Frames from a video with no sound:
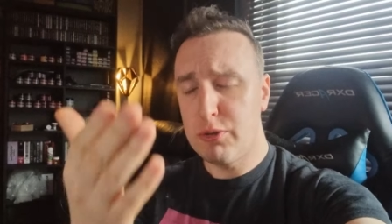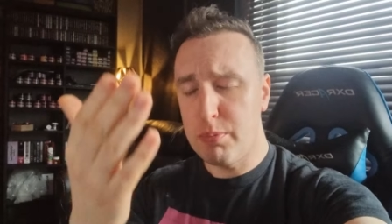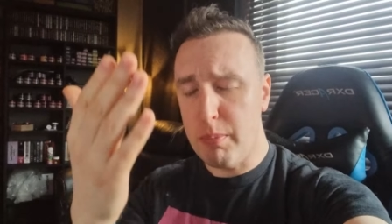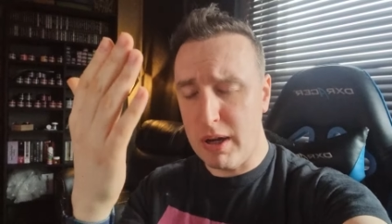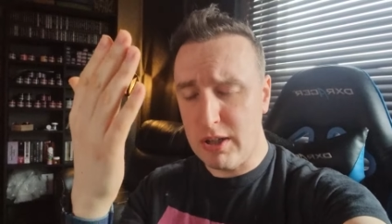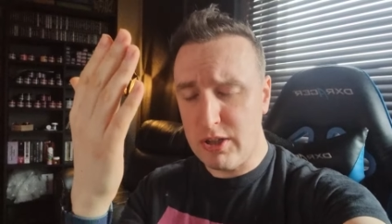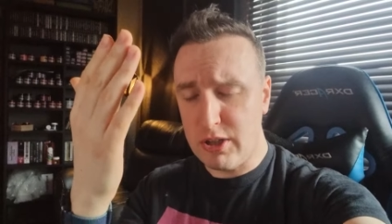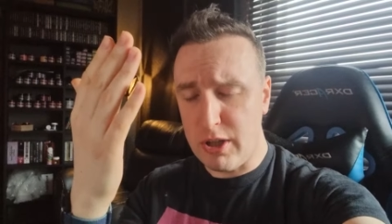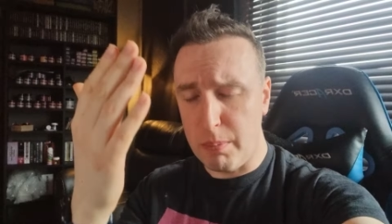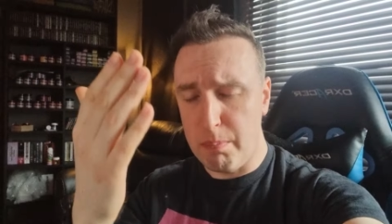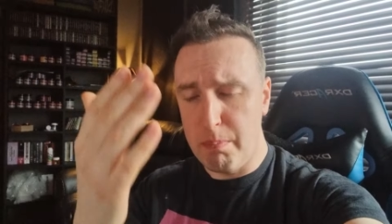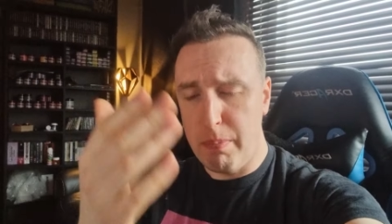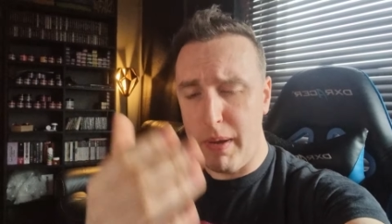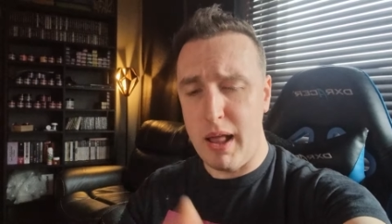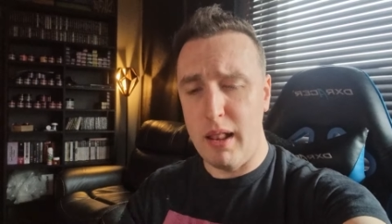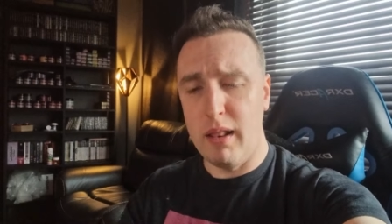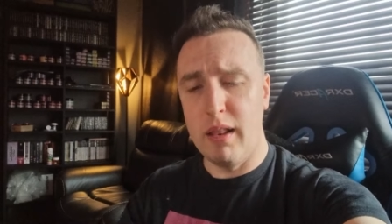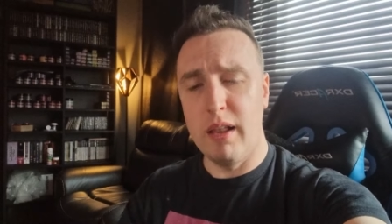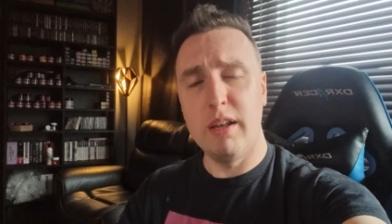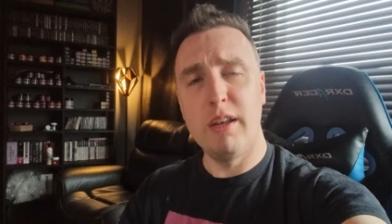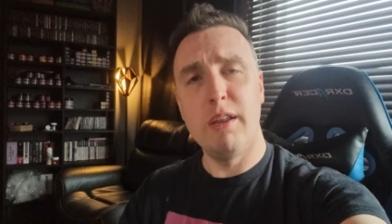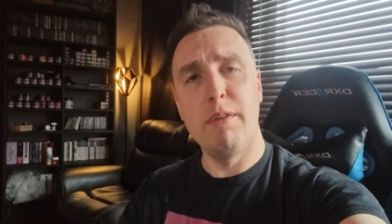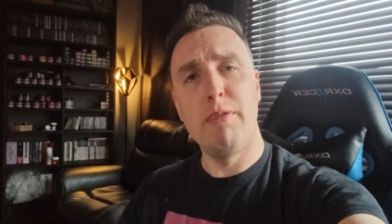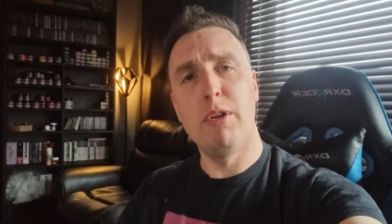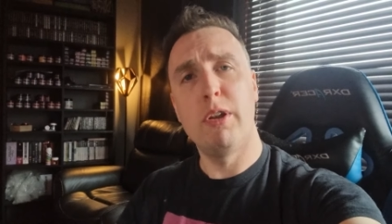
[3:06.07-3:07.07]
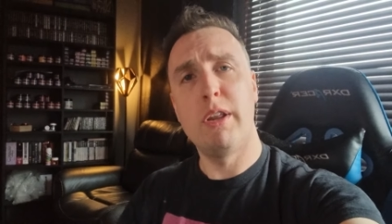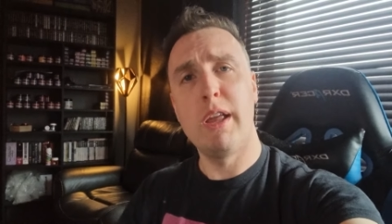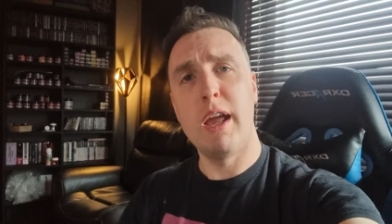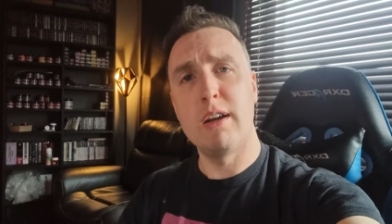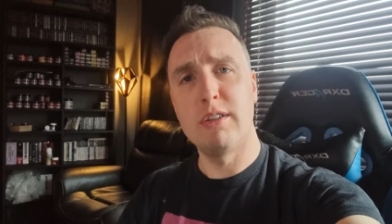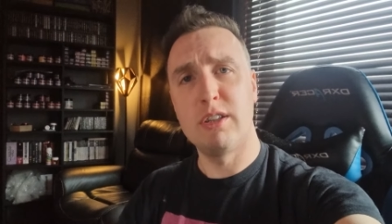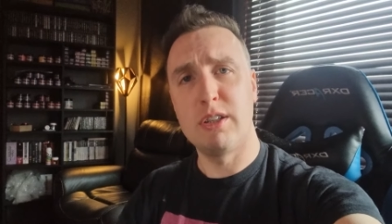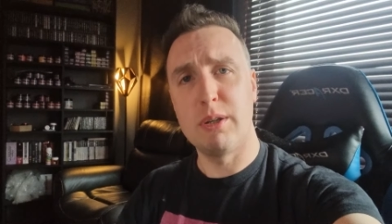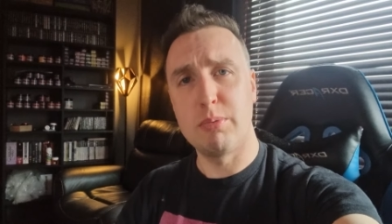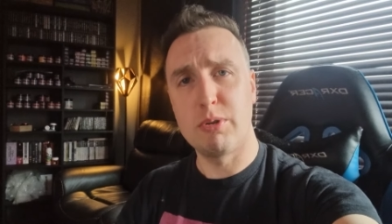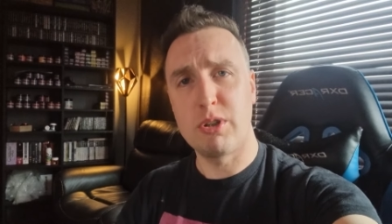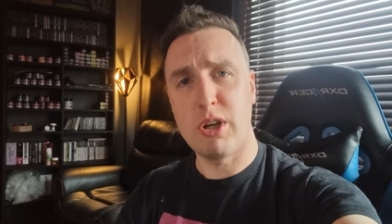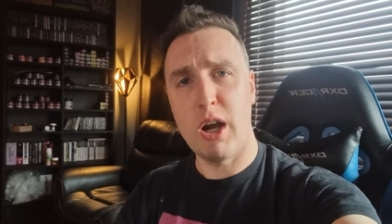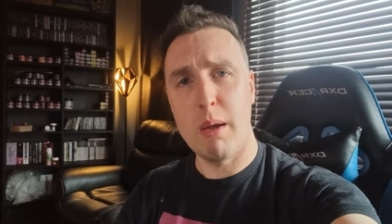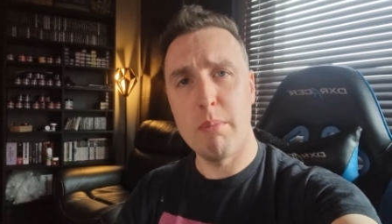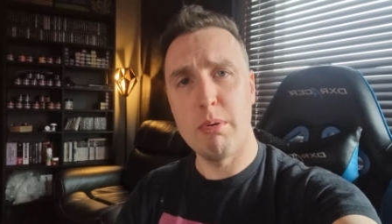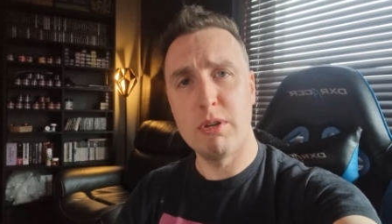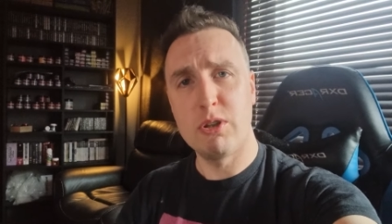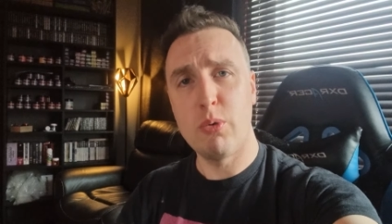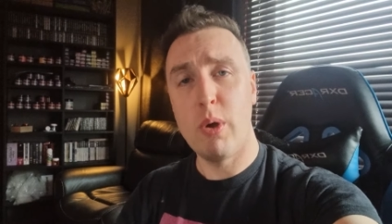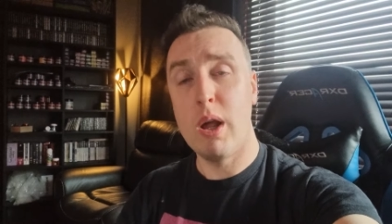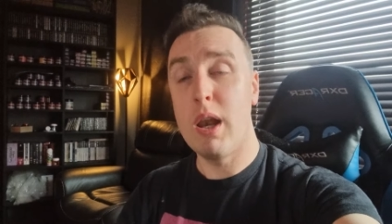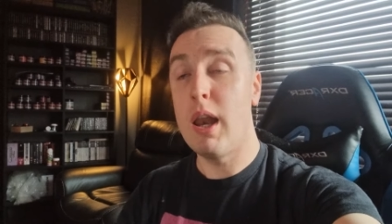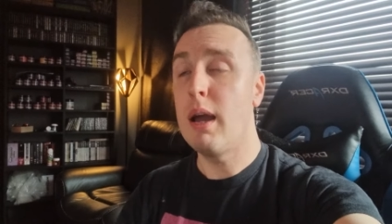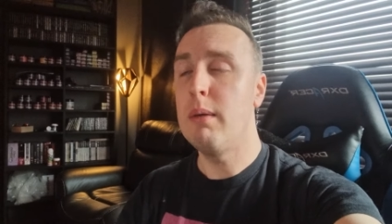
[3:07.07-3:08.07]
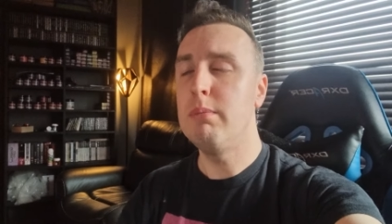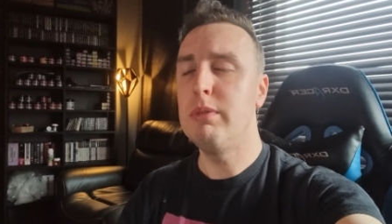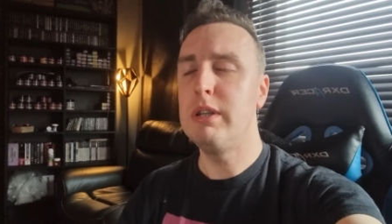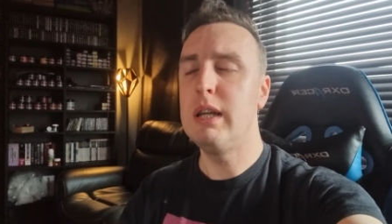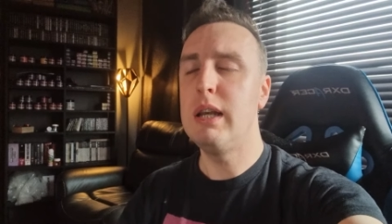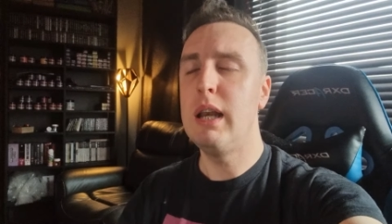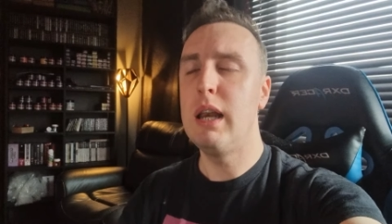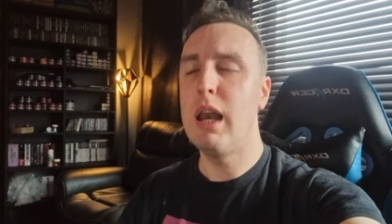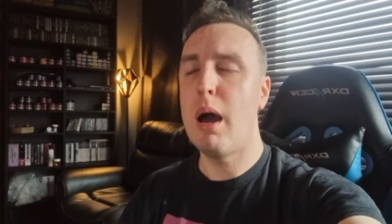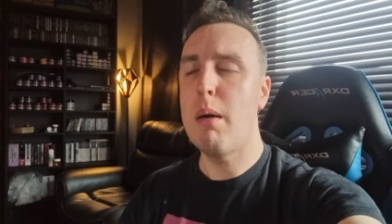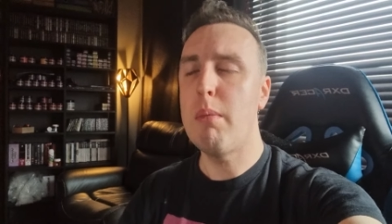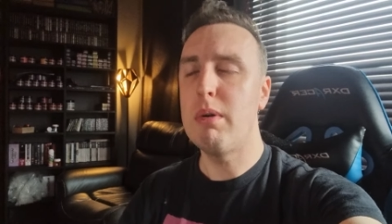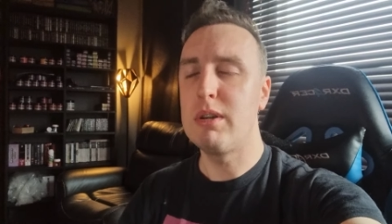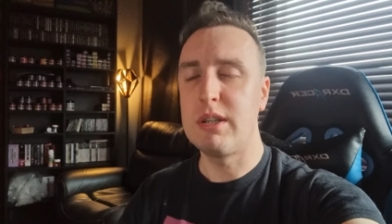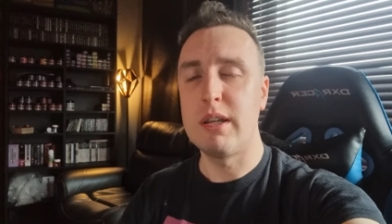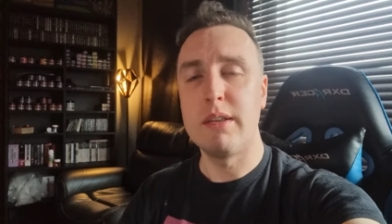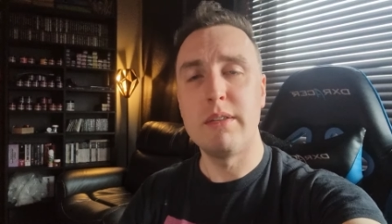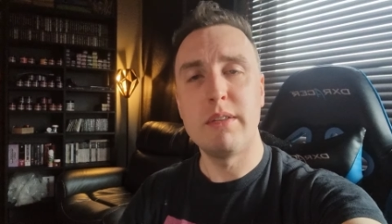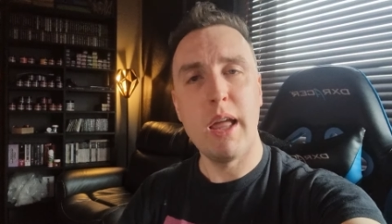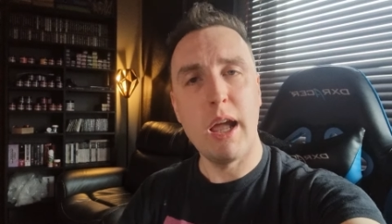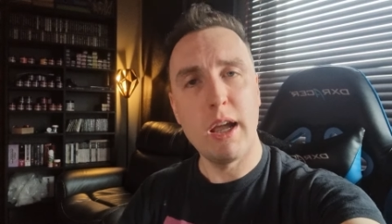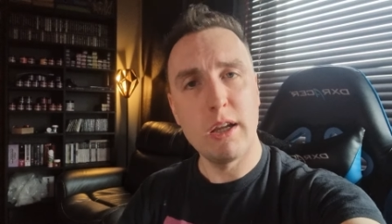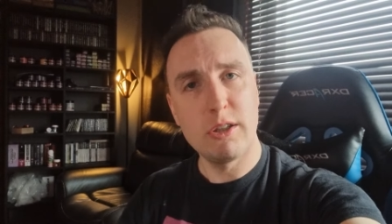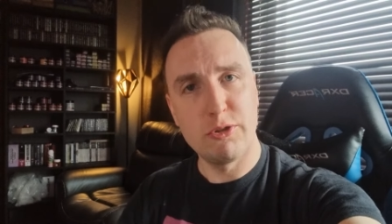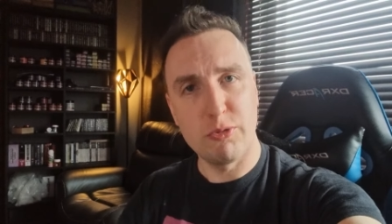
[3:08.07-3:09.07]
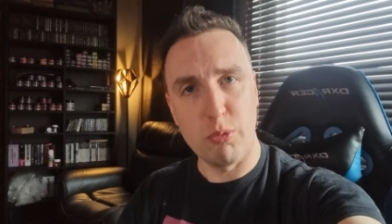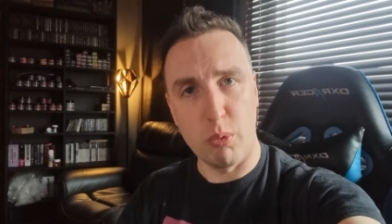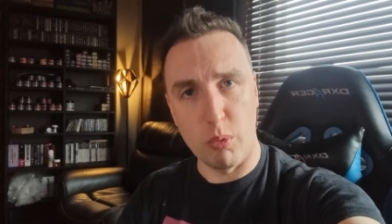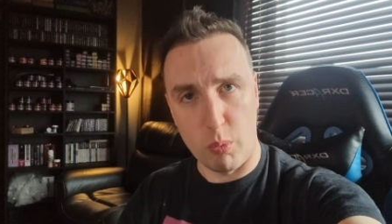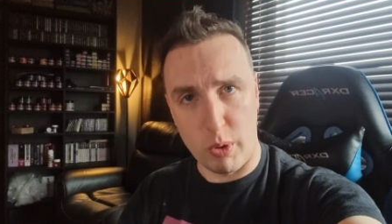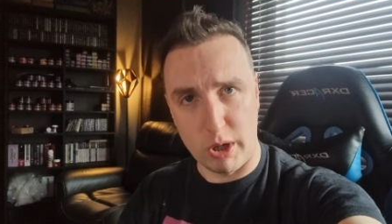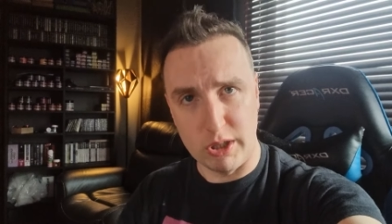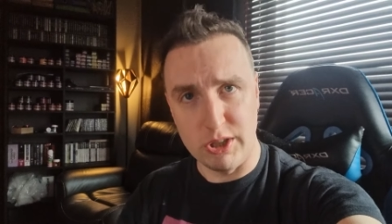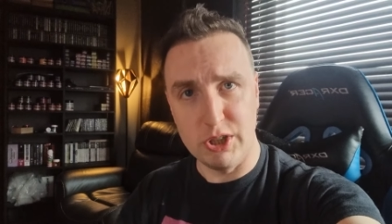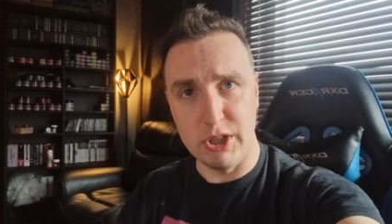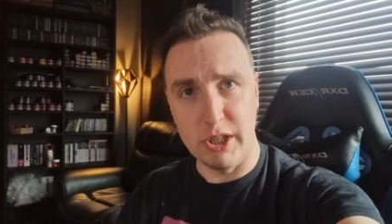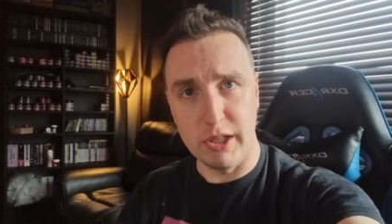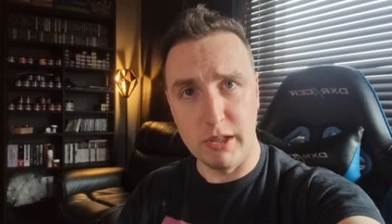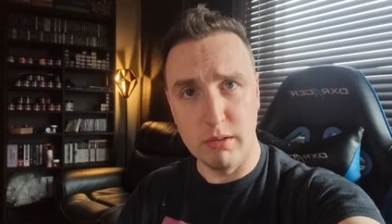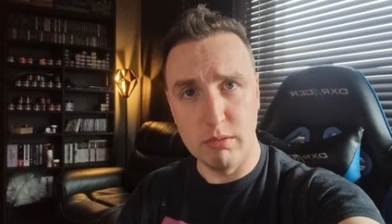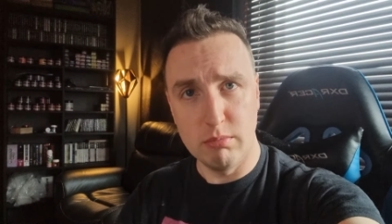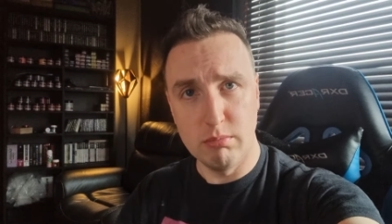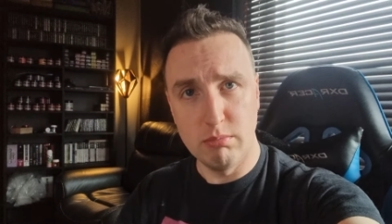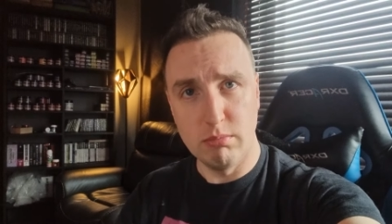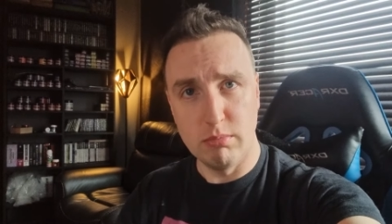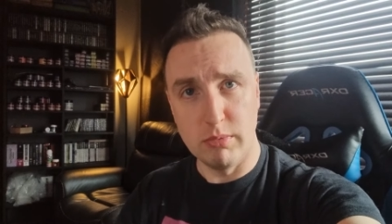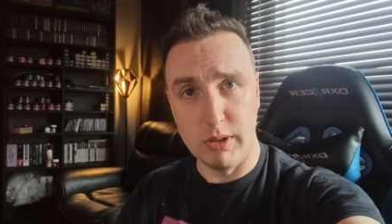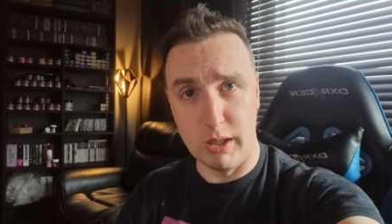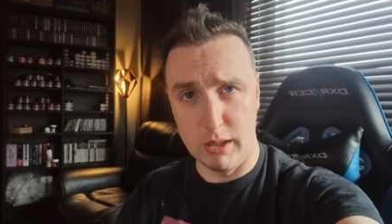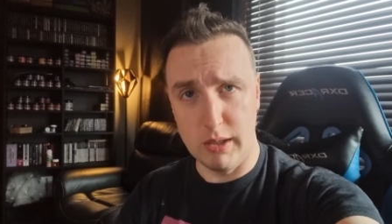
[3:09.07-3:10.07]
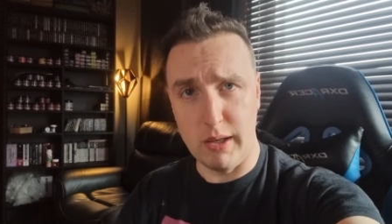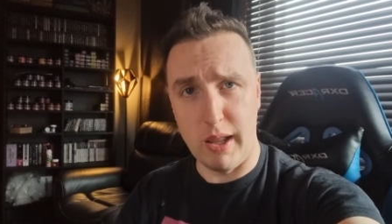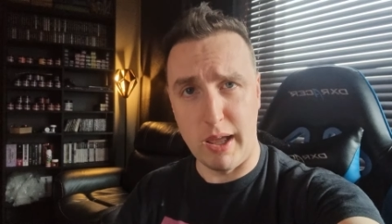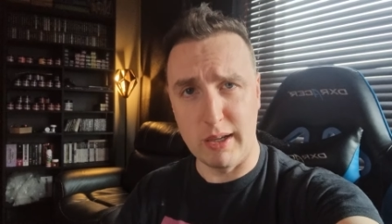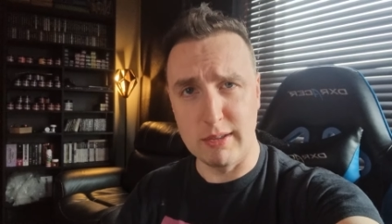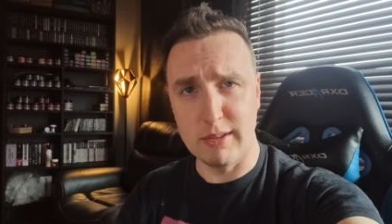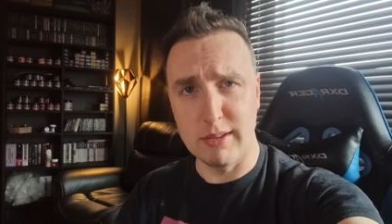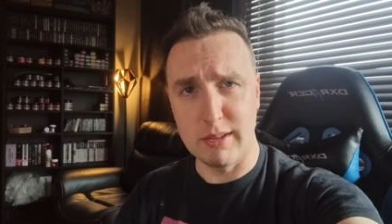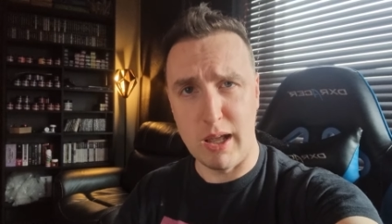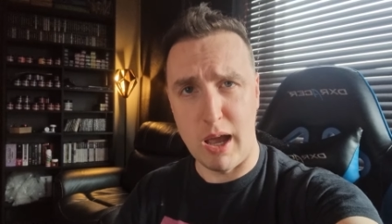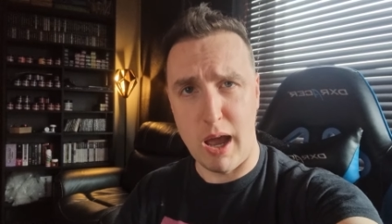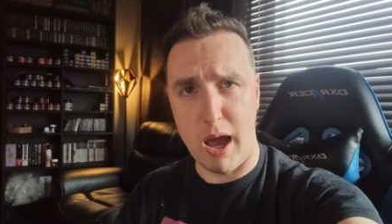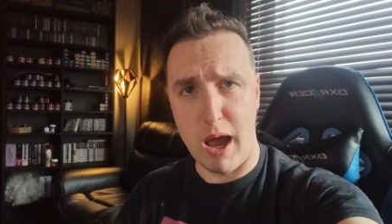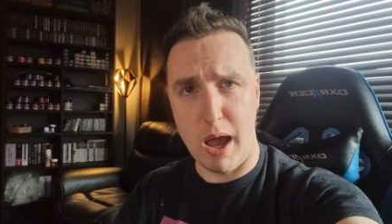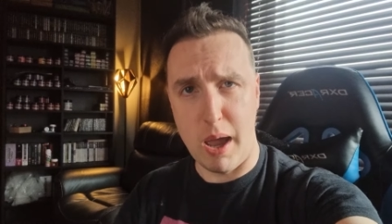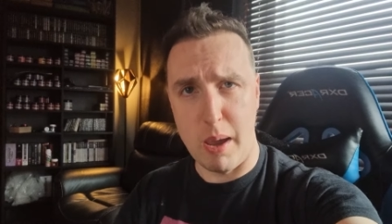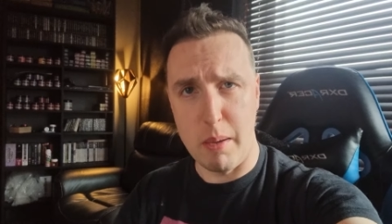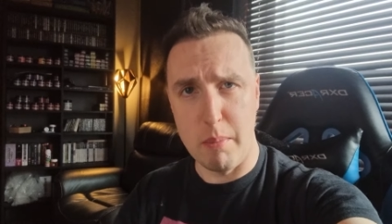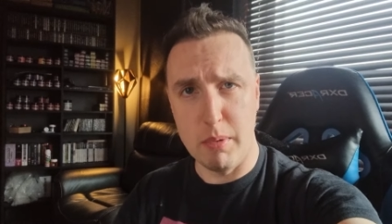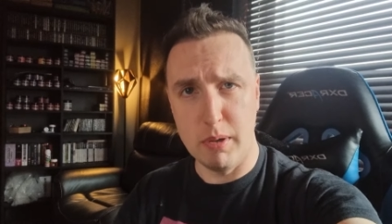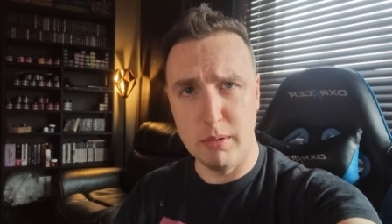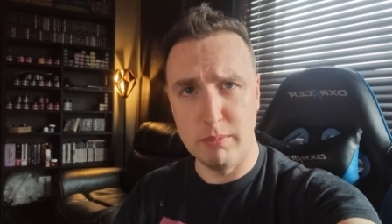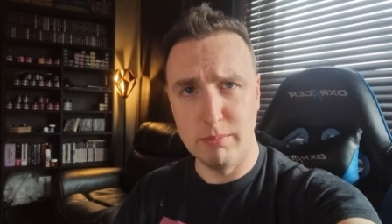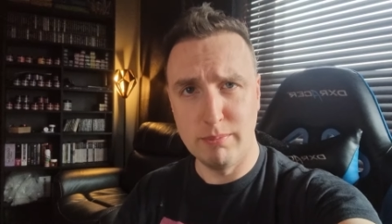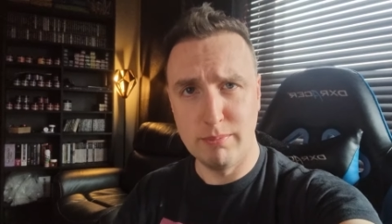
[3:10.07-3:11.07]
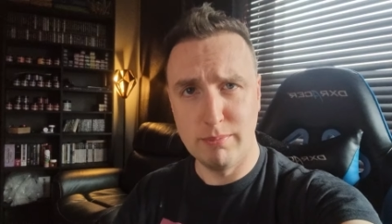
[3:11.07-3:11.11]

smash that bell, and if you dare, subscribe as well. I'm SillyLlamaz, and thanks for watching. Till next time.